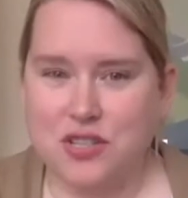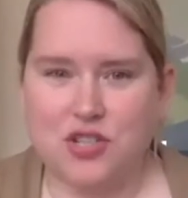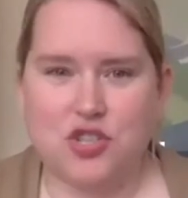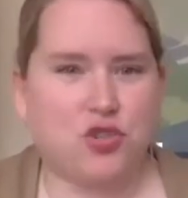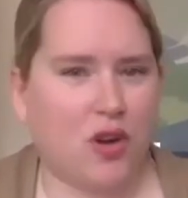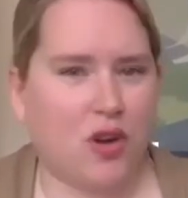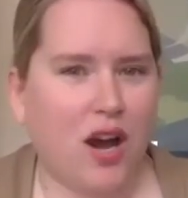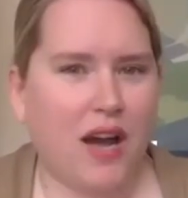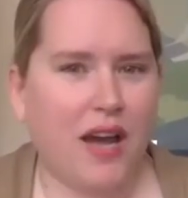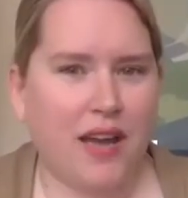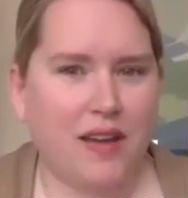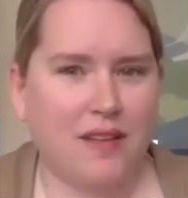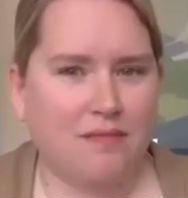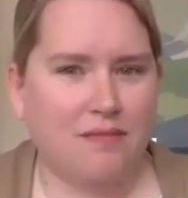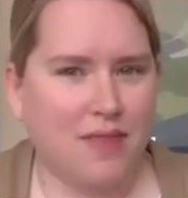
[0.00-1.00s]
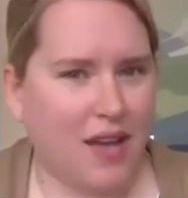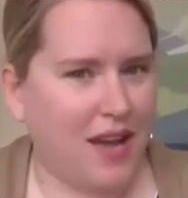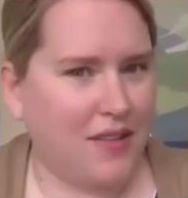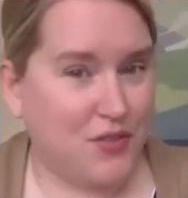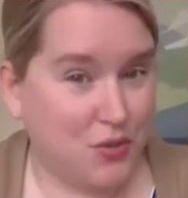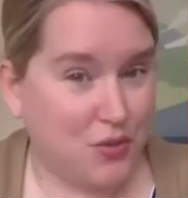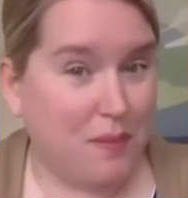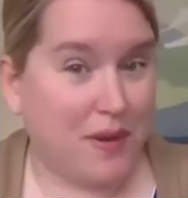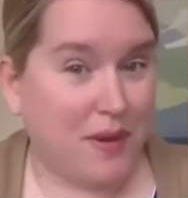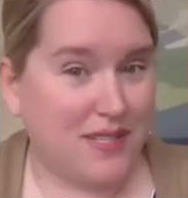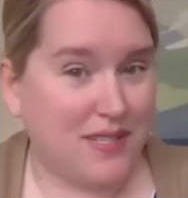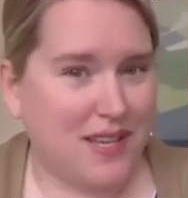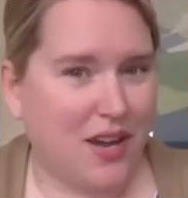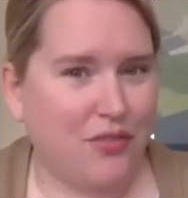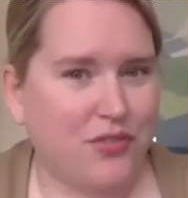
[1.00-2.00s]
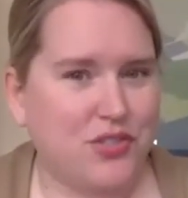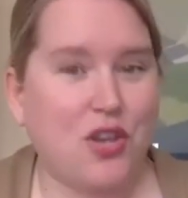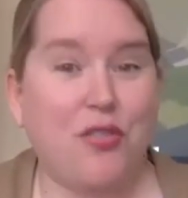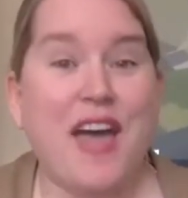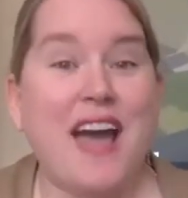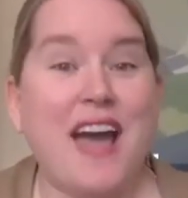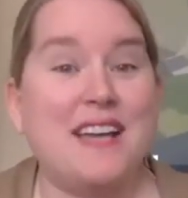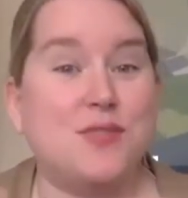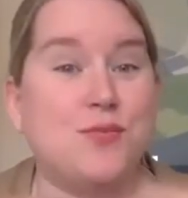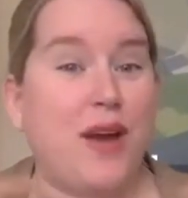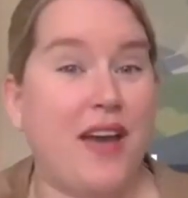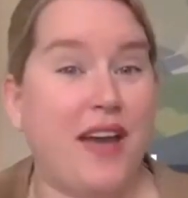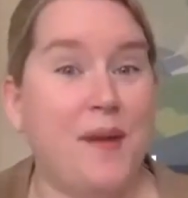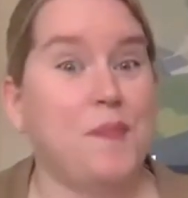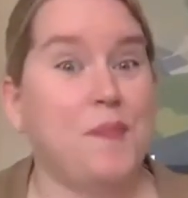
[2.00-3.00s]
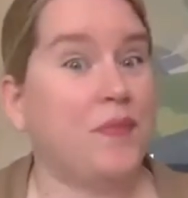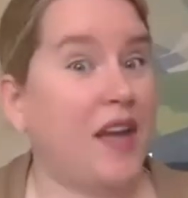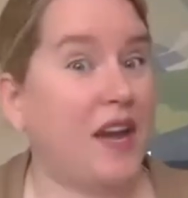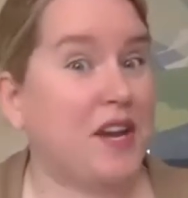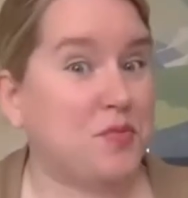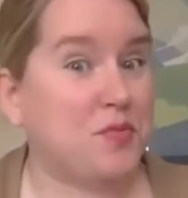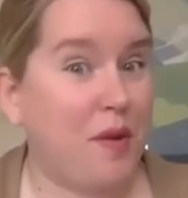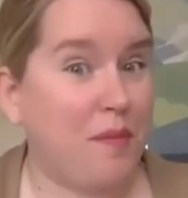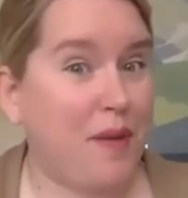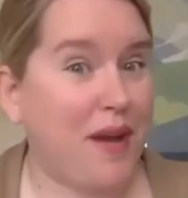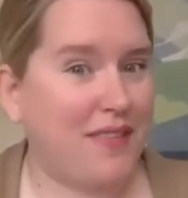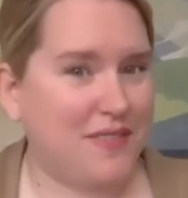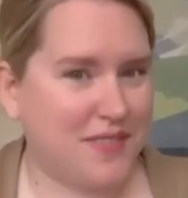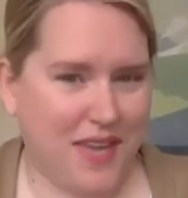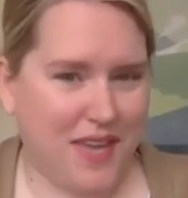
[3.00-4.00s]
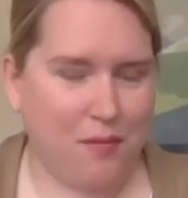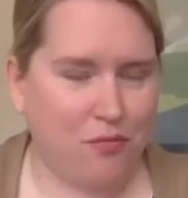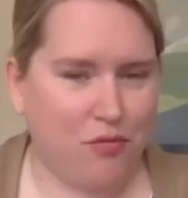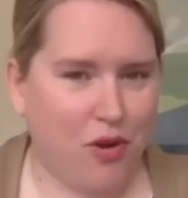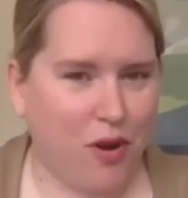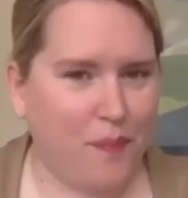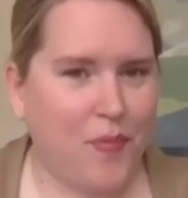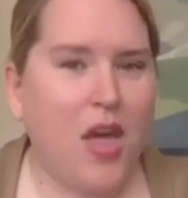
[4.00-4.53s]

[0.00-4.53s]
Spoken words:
try and do it myself. So that is where Cashmerette Patterns came from.